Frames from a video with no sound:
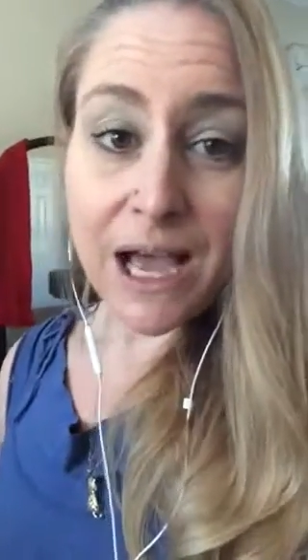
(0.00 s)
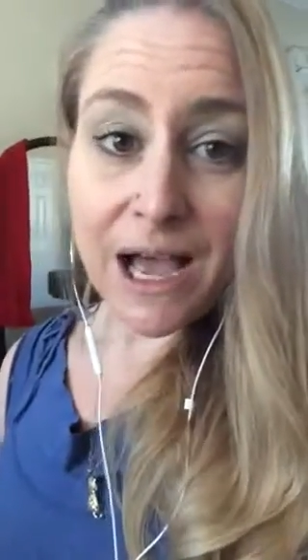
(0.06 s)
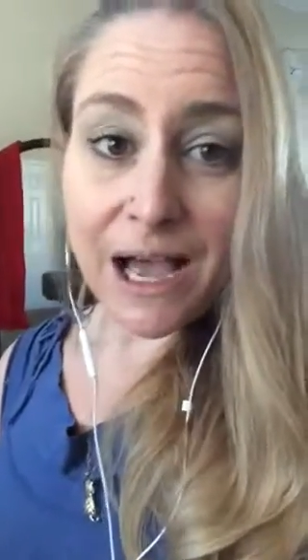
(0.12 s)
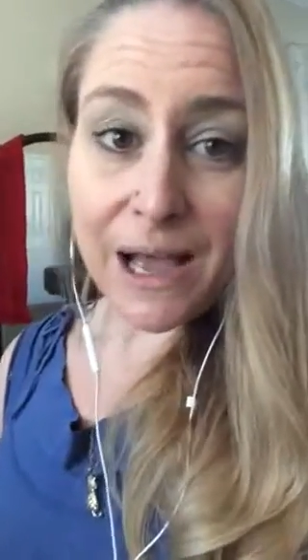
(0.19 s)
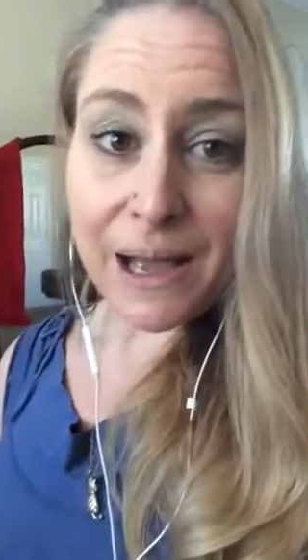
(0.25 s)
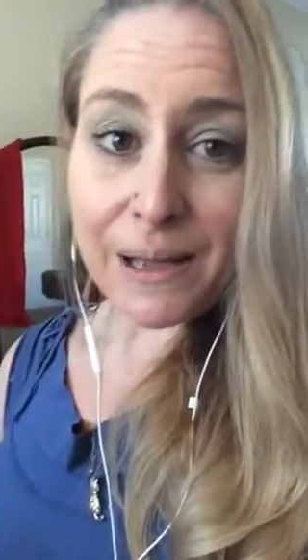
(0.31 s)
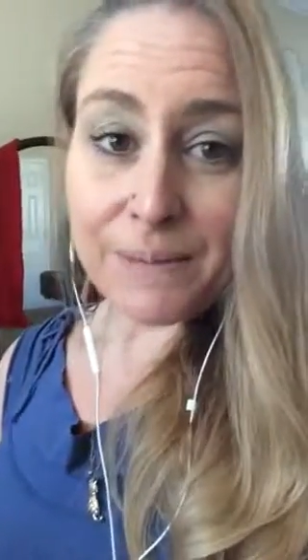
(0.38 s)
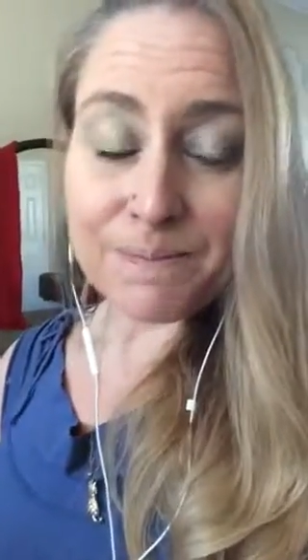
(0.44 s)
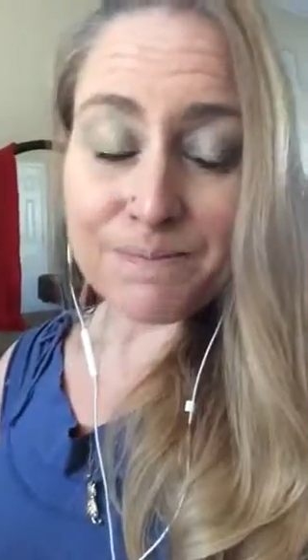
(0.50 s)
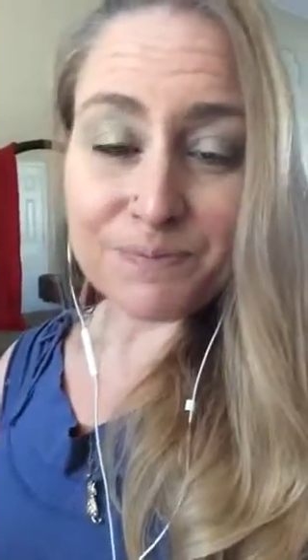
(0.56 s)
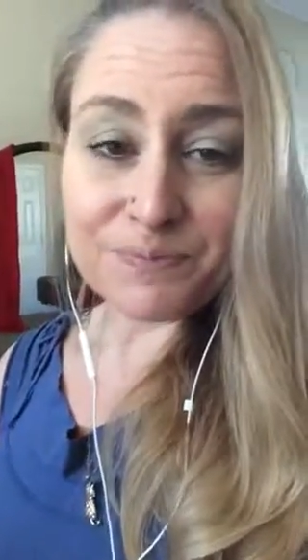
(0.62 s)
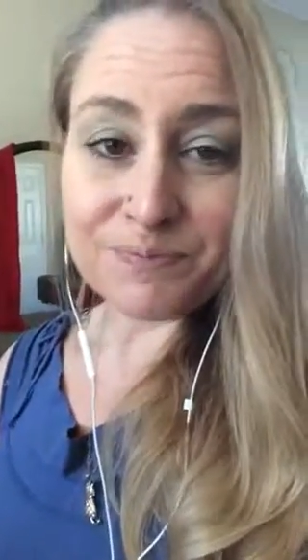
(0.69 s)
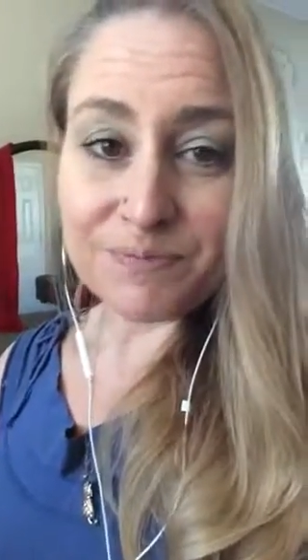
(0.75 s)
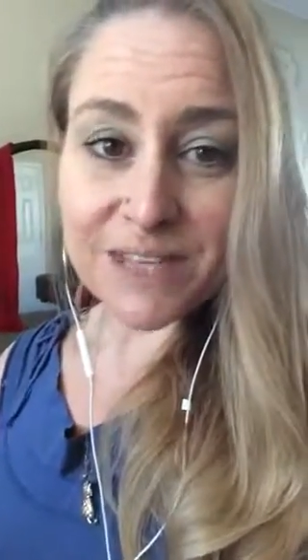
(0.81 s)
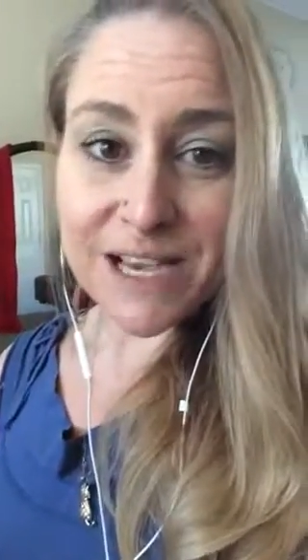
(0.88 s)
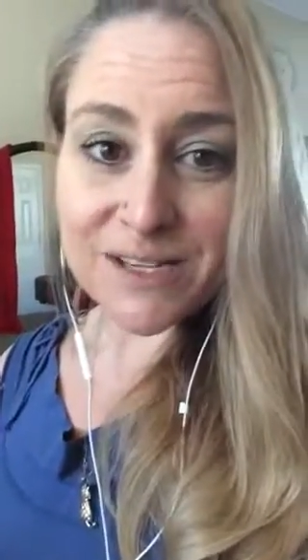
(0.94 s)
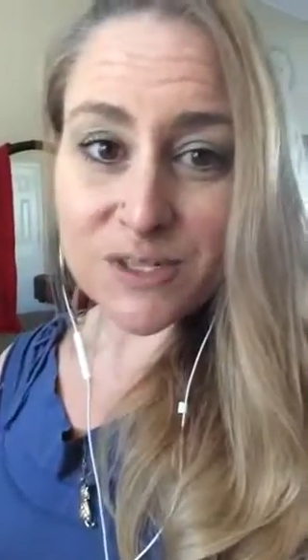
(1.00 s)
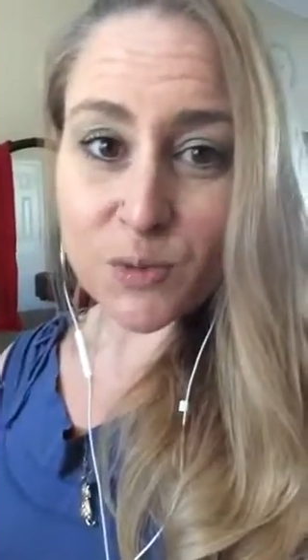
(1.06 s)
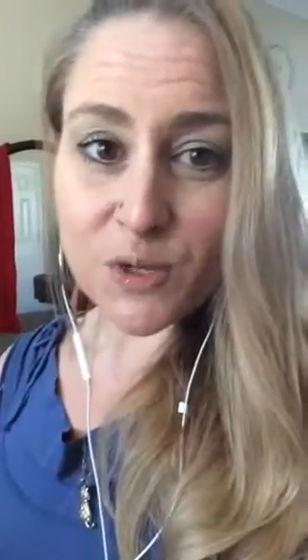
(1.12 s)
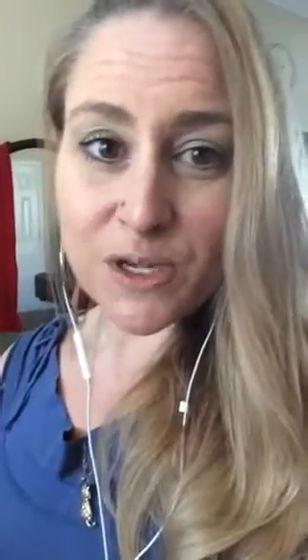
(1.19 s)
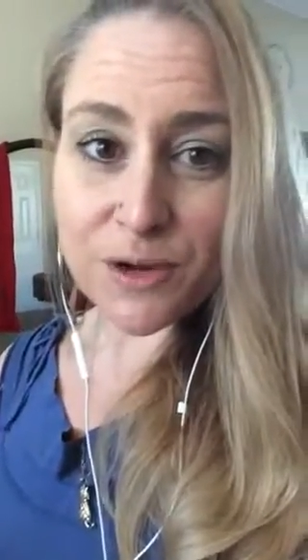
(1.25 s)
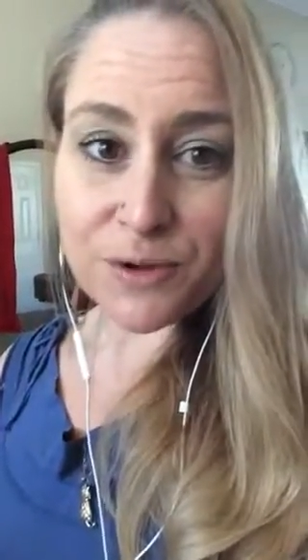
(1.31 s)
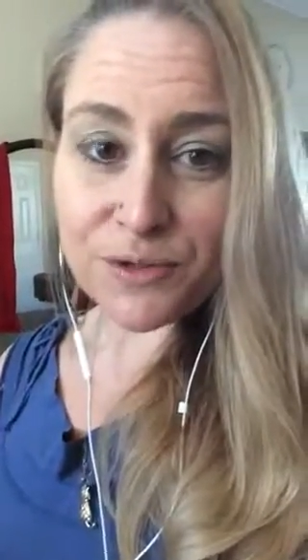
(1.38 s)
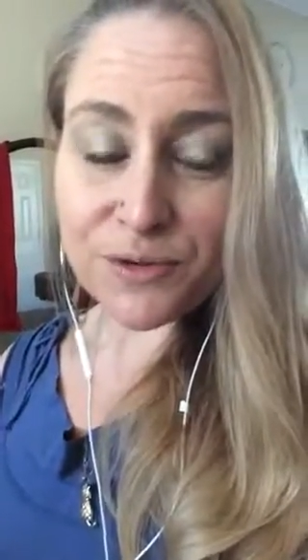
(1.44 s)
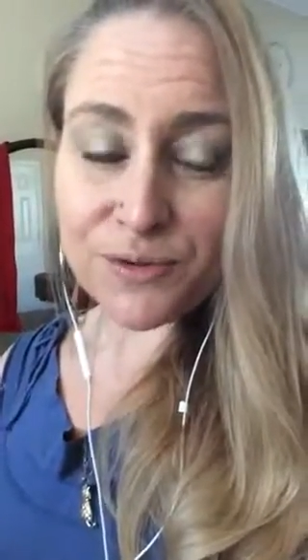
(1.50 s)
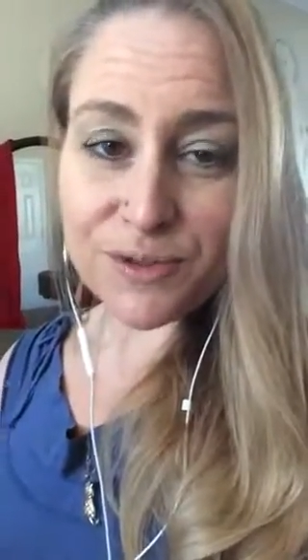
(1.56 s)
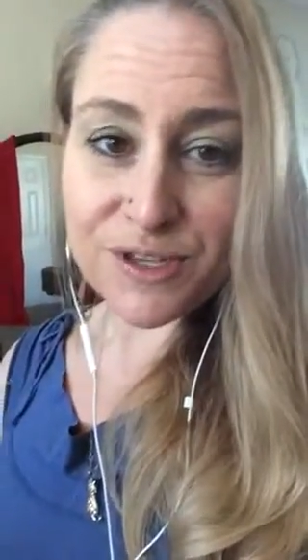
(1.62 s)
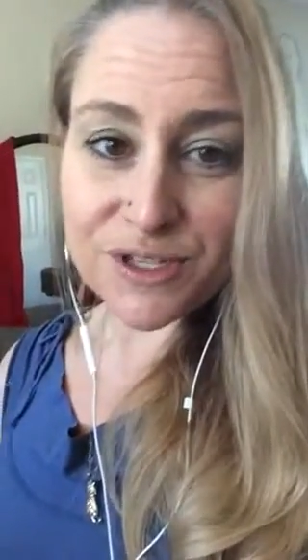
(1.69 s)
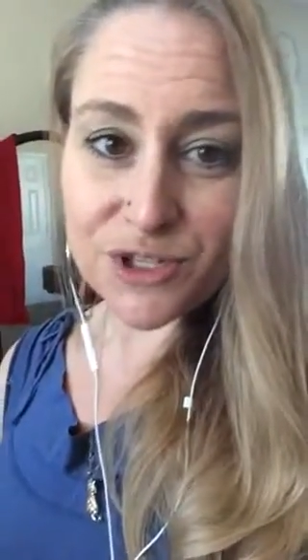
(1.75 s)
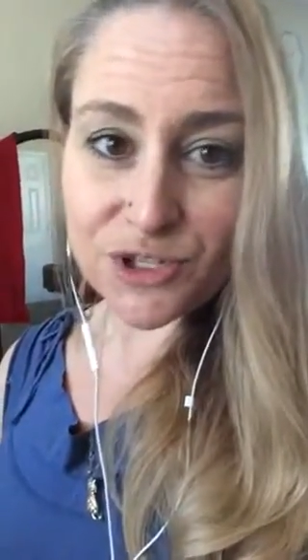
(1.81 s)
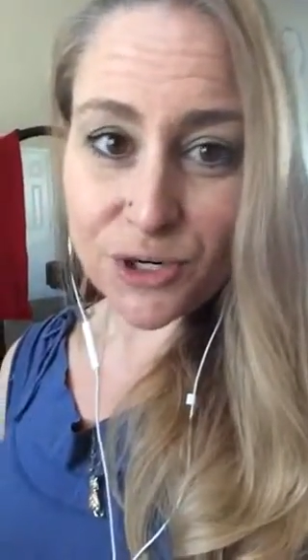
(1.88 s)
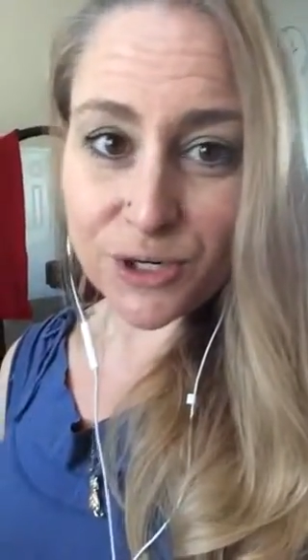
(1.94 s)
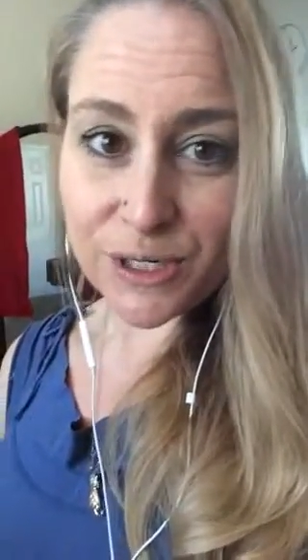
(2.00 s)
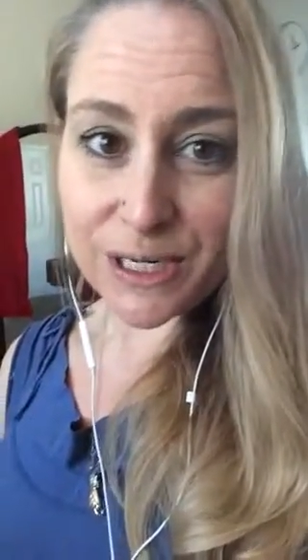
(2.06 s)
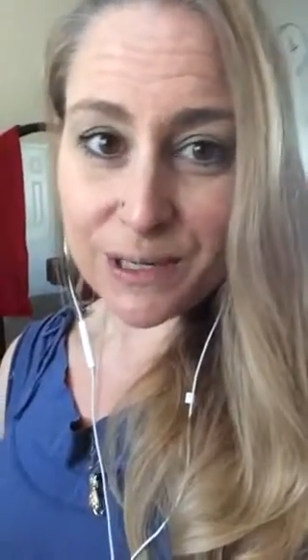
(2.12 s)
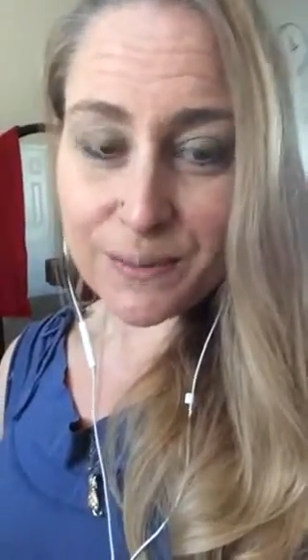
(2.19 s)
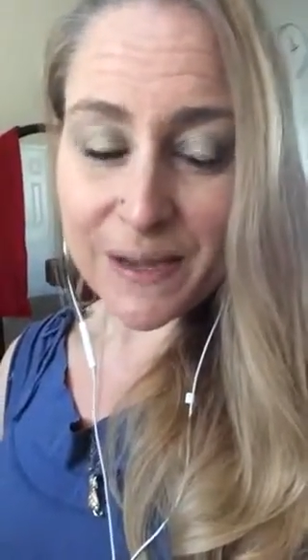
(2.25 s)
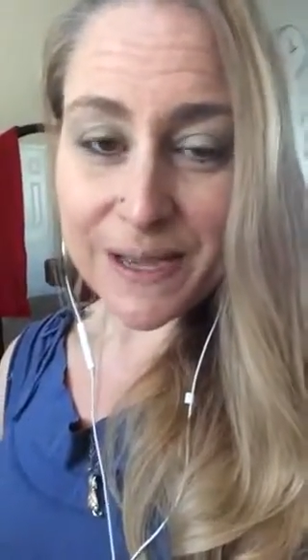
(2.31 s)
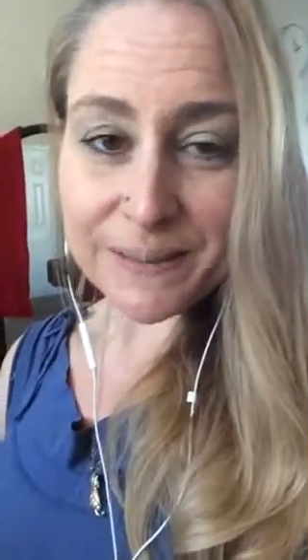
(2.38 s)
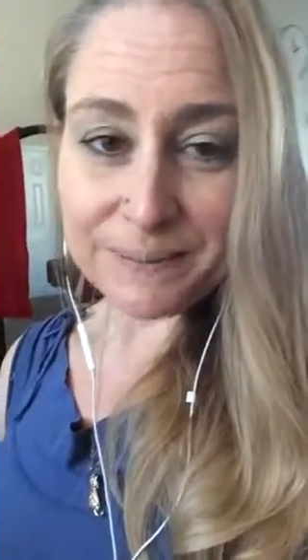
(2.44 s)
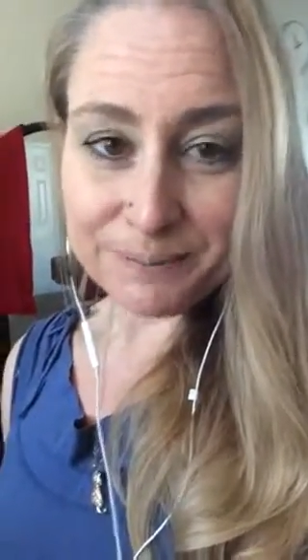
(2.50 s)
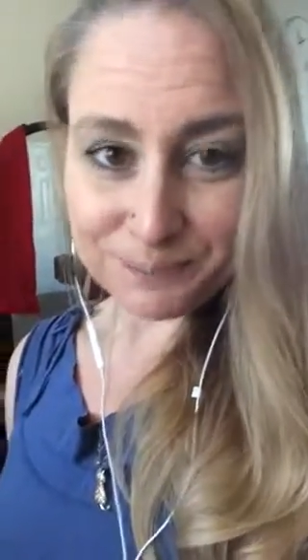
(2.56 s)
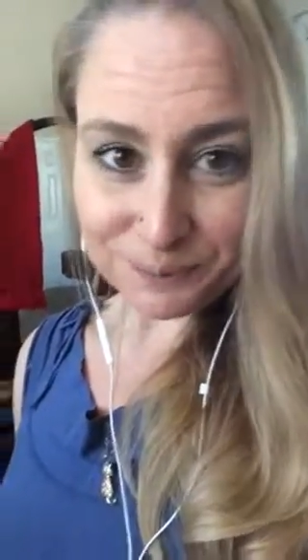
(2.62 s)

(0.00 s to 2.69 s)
as we go through this journey. But